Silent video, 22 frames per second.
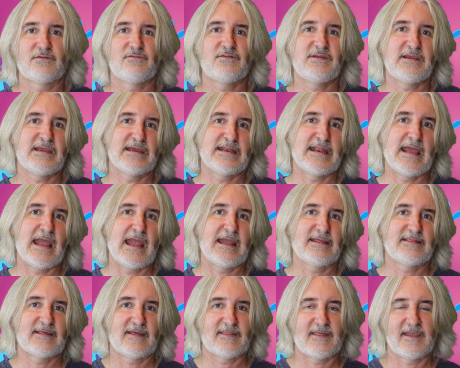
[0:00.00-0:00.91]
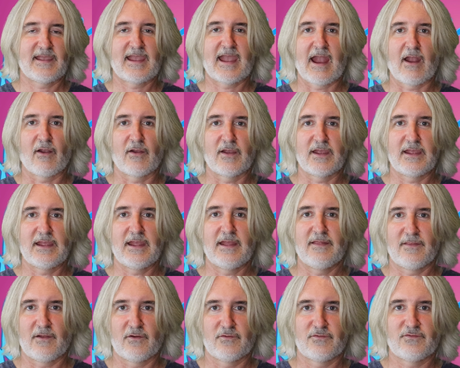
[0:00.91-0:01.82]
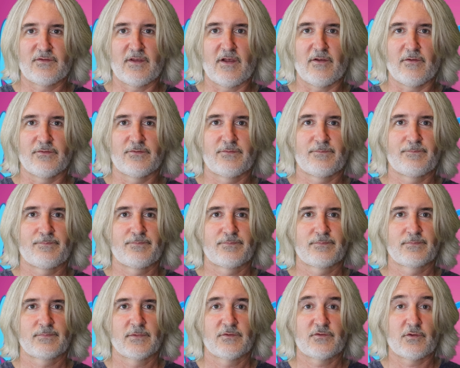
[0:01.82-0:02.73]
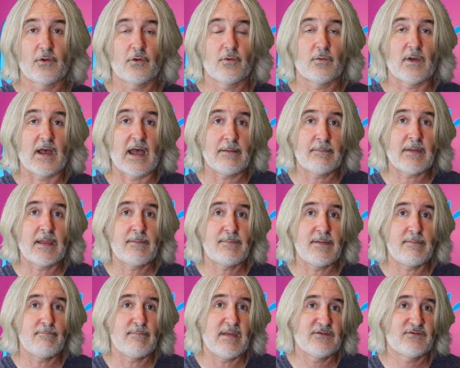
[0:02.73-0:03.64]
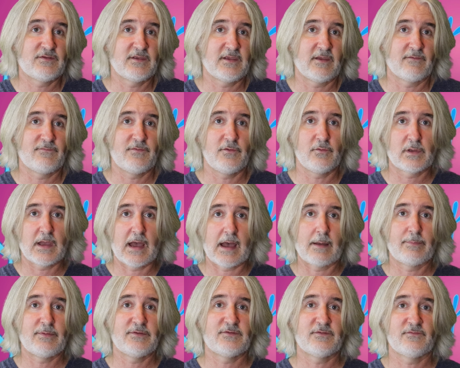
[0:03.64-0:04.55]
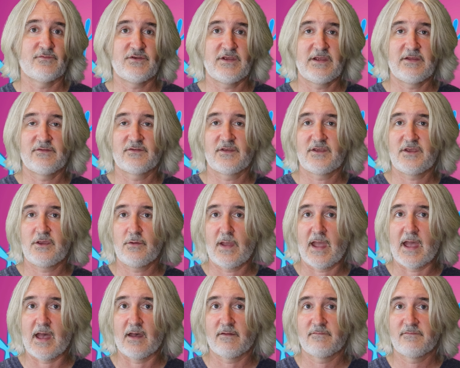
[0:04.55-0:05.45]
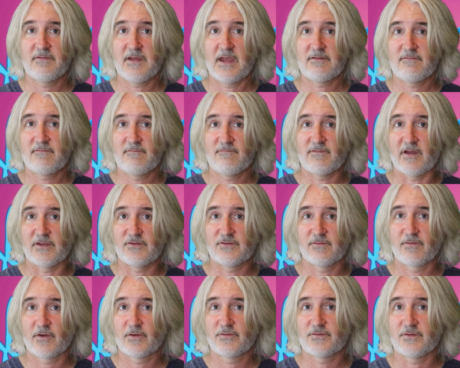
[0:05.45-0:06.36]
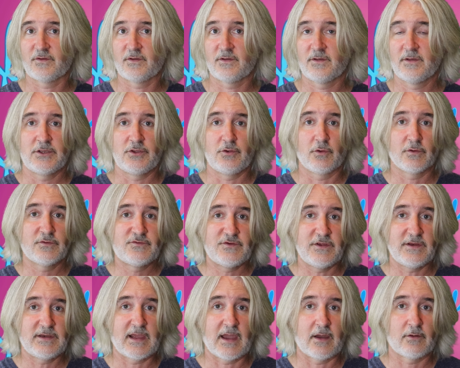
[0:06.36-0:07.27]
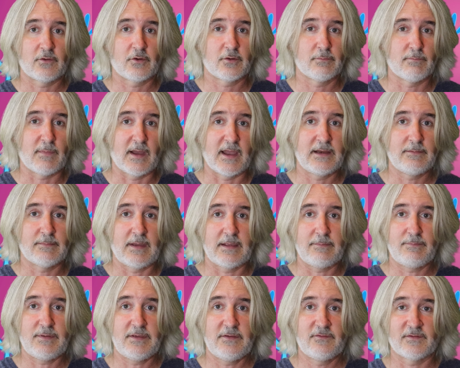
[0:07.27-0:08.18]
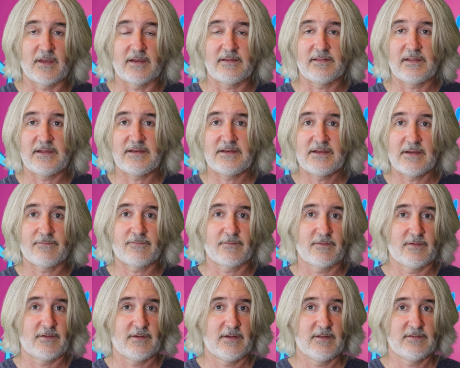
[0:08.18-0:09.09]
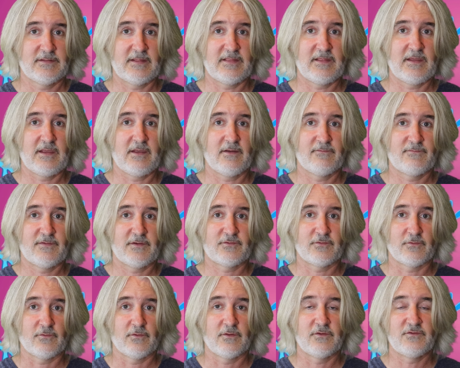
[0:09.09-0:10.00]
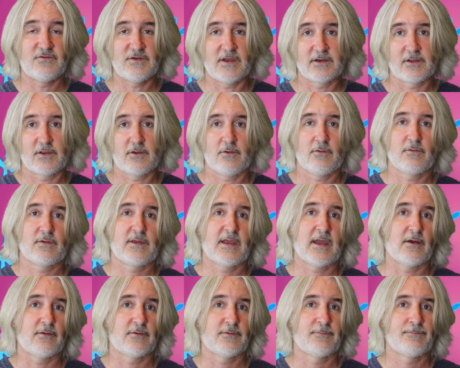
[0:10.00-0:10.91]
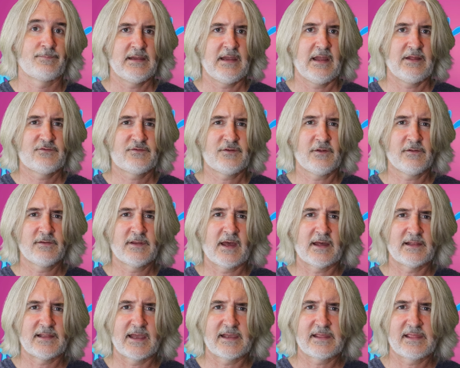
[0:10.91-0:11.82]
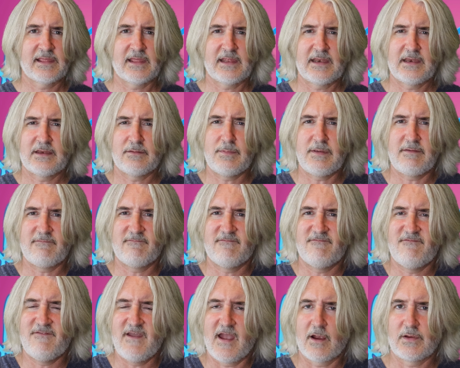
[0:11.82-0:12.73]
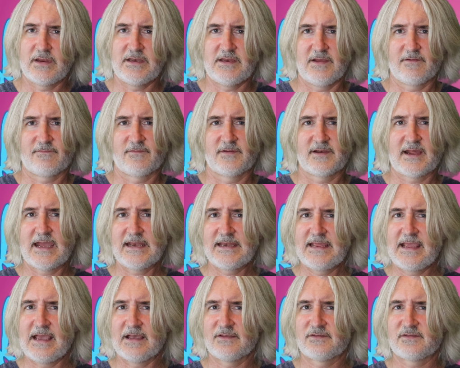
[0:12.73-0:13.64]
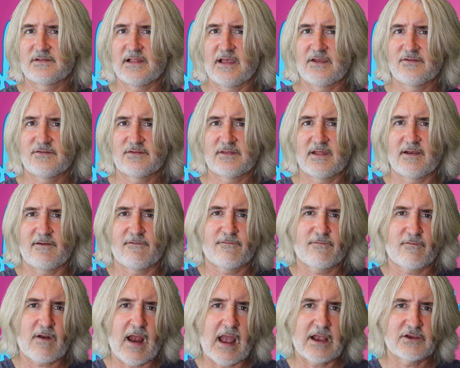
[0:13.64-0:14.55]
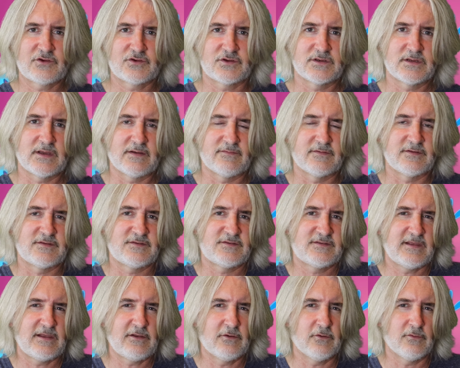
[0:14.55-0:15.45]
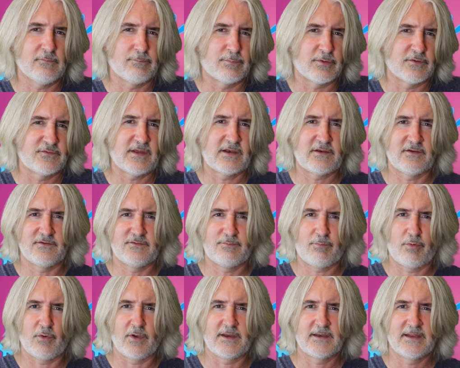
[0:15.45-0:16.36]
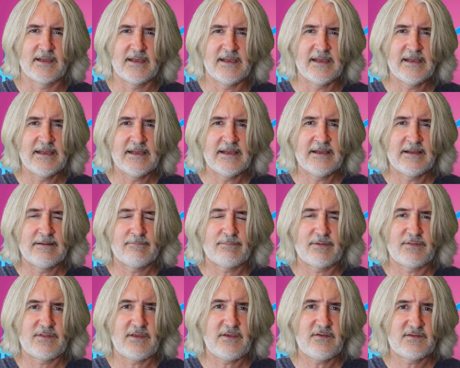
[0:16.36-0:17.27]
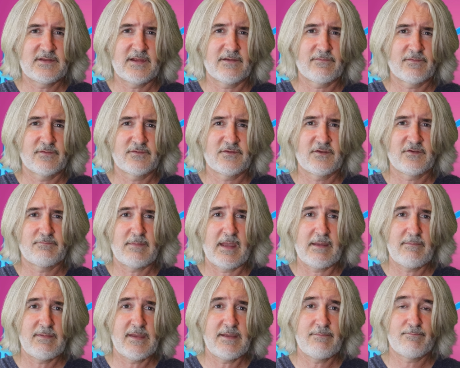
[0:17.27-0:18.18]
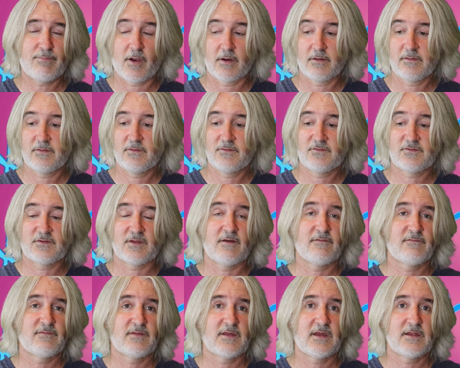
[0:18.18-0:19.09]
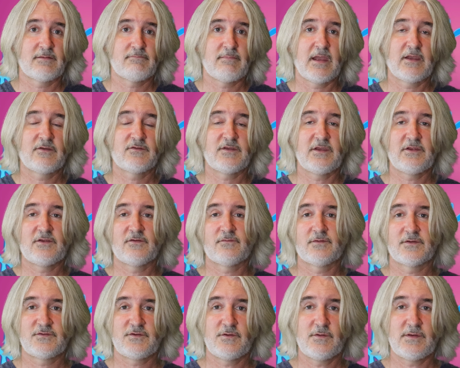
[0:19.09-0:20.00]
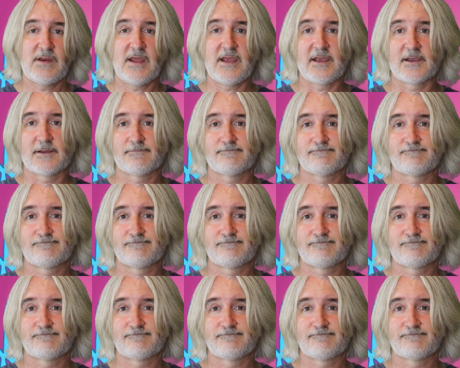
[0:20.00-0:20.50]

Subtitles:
of DNA that they carry in their cells. So I might be missing a few copies of genes that you have, and vice versa. Your gene count or mine might be slightly different than the official GenCode count. It's still not likely to be very different. I'd guess less than a fraction of a single percentage point. But these differences may be part of the stuff that makes each of us unique.